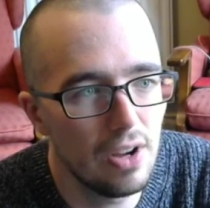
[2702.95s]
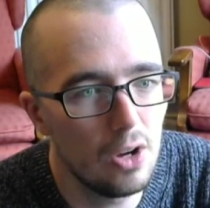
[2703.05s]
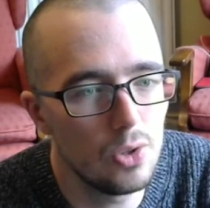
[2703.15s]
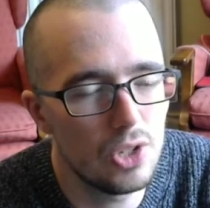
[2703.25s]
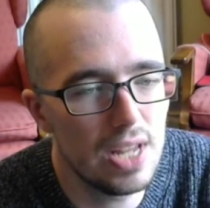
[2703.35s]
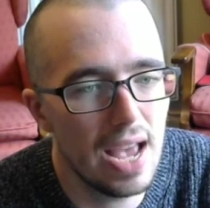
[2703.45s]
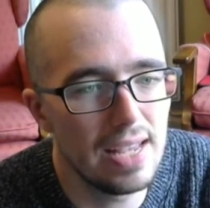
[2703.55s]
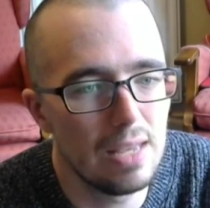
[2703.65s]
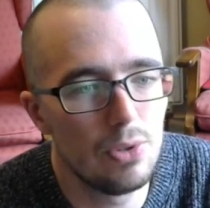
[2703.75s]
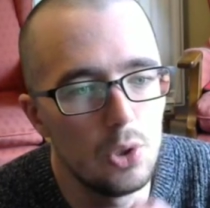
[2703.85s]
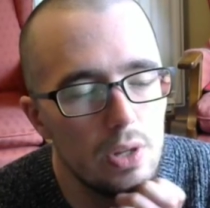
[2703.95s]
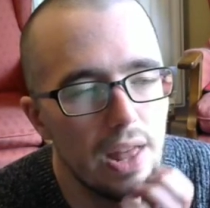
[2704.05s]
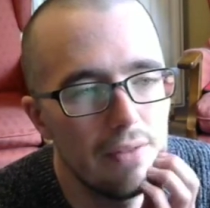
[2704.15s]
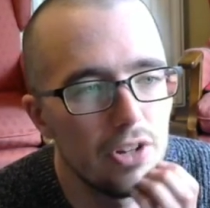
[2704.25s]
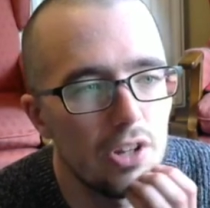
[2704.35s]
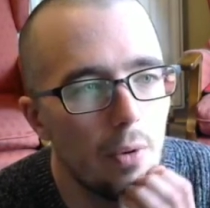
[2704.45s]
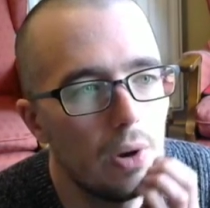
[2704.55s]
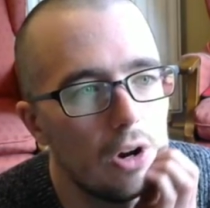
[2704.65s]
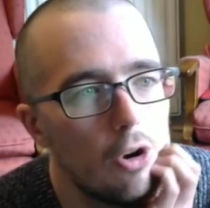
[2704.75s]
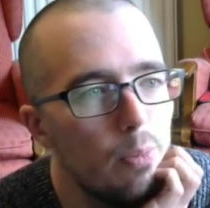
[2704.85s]
Oh, so yeah, it keeps doing that every time I
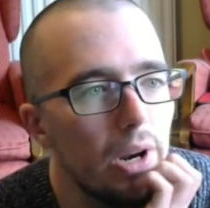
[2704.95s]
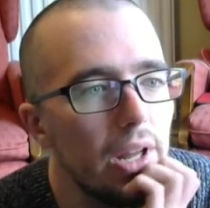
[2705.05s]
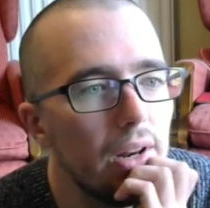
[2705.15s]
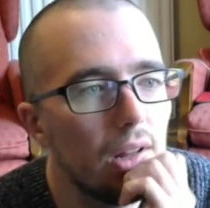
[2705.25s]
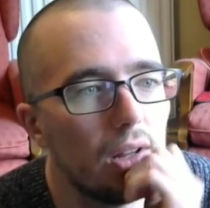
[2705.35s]
want to open it.